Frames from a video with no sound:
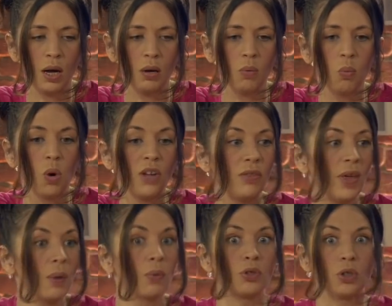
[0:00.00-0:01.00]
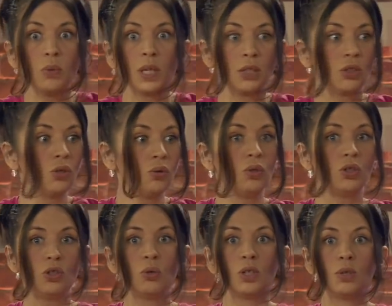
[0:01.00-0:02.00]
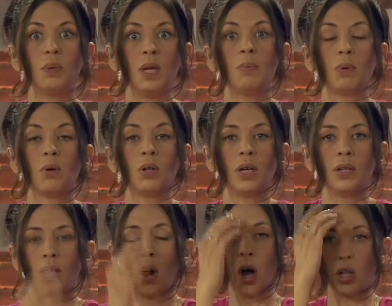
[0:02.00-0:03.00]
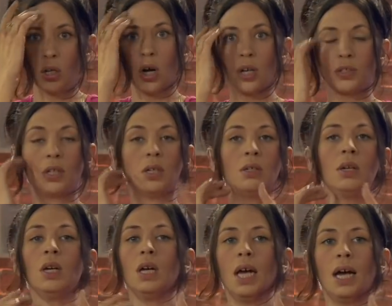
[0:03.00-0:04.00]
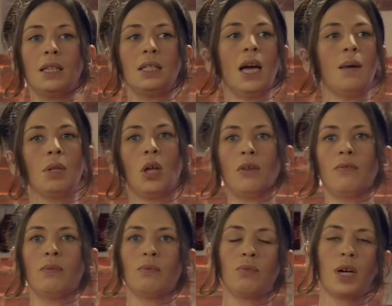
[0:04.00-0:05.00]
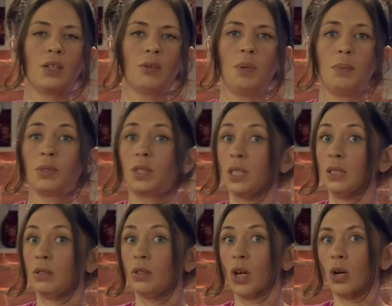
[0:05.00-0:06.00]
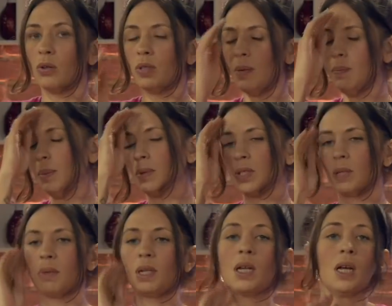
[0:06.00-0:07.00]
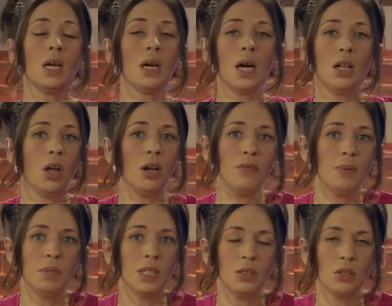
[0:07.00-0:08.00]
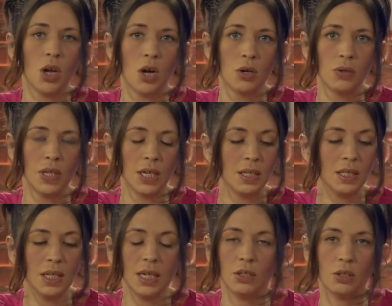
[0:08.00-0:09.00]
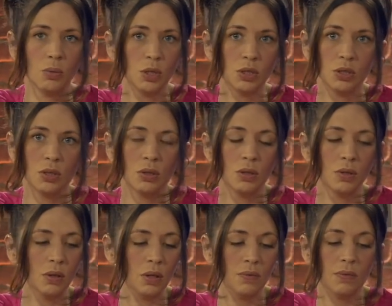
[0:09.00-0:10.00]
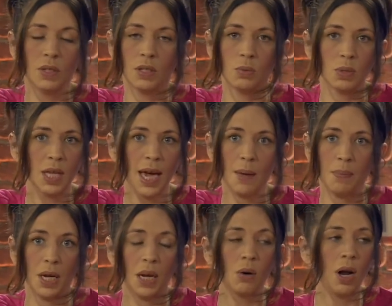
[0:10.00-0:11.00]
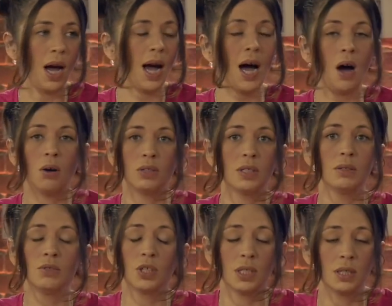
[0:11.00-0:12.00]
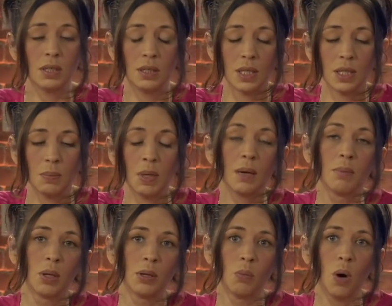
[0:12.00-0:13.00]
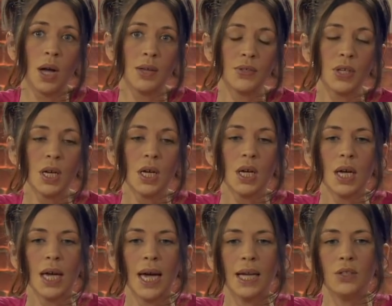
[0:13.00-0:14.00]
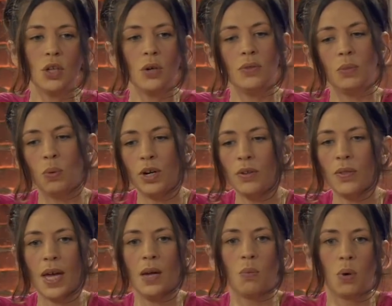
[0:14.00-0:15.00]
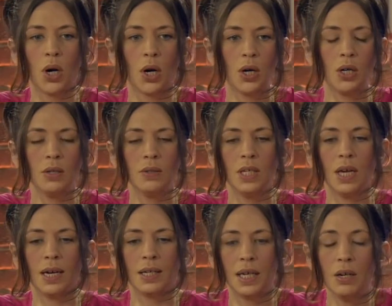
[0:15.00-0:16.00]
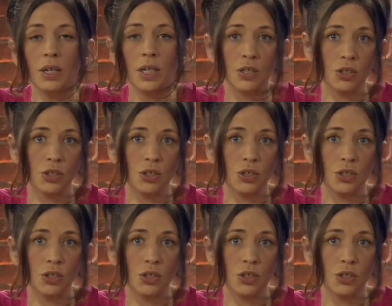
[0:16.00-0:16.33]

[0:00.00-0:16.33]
what they were doing to the Jewish people and the Holocaust. At the time, a lot of regular people didn't know. Some people did, but a lot of them didn't know the extent to which this was happening and how just despicable it was. And so where they were, the Hungarian